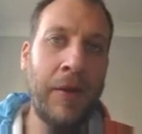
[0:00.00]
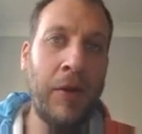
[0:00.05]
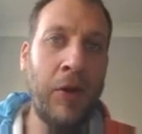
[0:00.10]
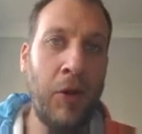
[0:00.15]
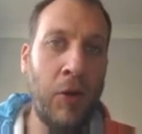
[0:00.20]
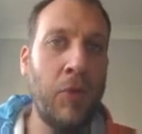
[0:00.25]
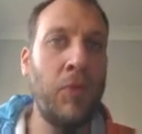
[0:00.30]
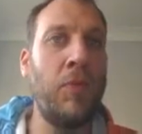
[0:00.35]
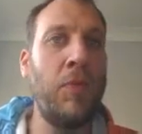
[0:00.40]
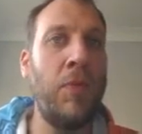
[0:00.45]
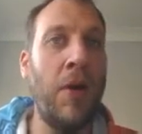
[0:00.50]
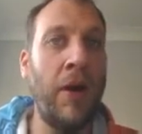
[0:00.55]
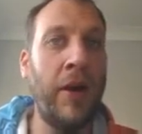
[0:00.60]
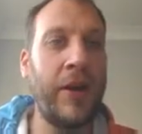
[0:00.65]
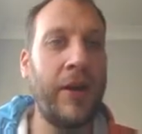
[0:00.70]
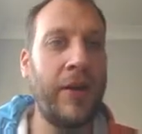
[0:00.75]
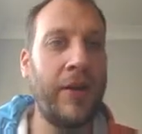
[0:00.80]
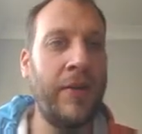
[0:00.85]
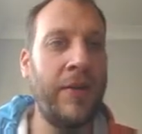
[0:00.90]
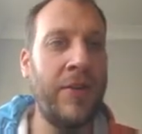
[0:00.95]
you
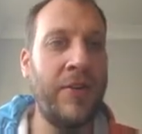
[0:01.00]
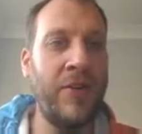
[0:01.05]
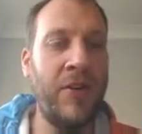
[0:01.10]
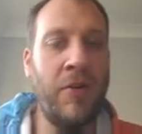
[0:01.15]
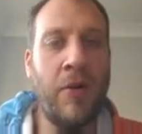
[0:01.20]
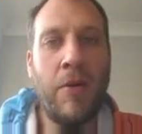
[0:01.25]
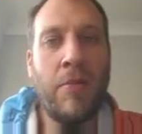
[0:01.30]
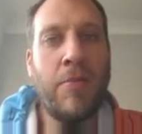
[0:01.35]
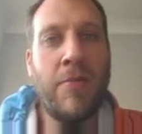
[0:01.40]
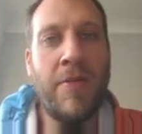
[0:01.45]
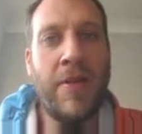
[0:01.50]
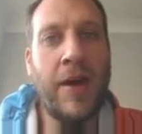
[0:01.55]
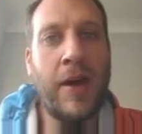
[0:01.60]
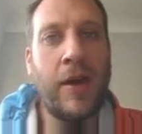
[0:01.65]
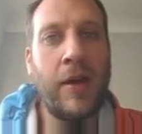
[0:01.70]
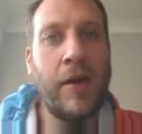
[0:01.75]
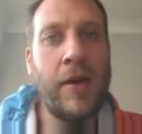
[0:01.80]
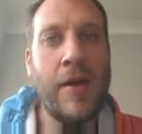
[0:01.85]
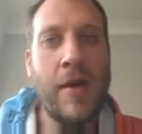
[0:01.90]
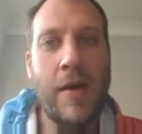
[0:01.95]
like and that's your own
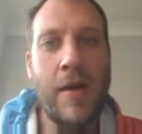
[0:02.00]
thing.